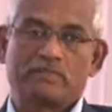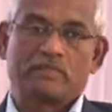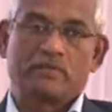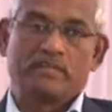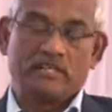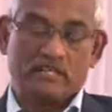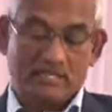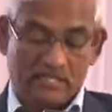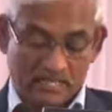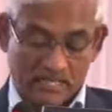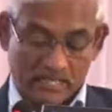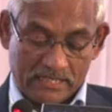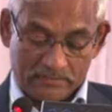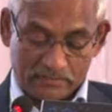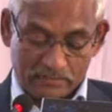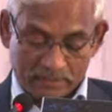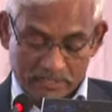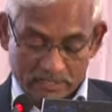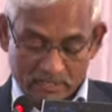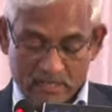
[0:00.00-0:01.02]
field has
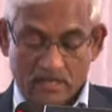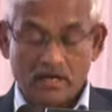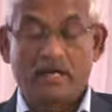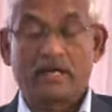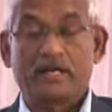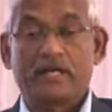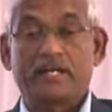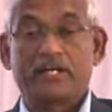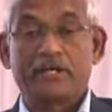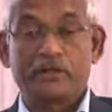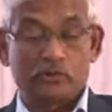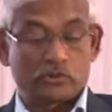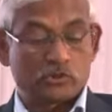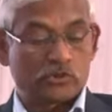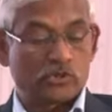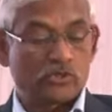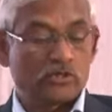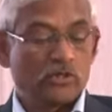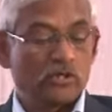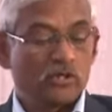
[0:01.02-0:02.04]
been reduced.